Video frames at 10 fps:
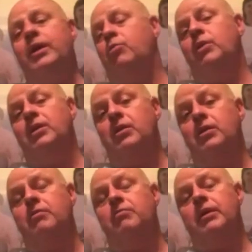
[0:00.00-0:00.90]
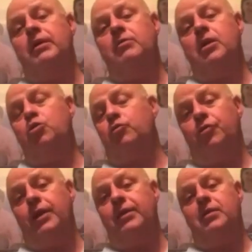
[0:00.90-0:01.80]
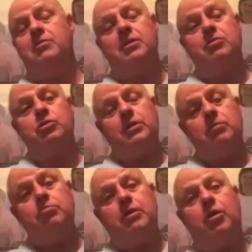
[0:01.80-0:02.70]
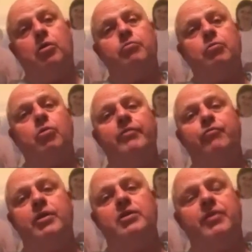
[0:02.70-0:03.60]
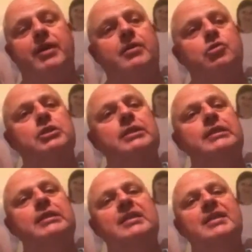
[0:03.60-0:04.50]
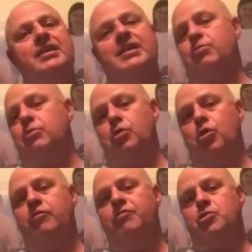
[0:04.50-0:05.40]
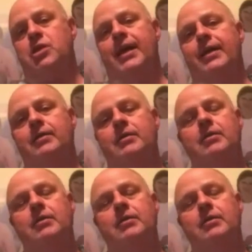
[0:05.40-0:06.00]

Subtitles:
really good close friend that still are great friends of ours, adopted a little girl from China,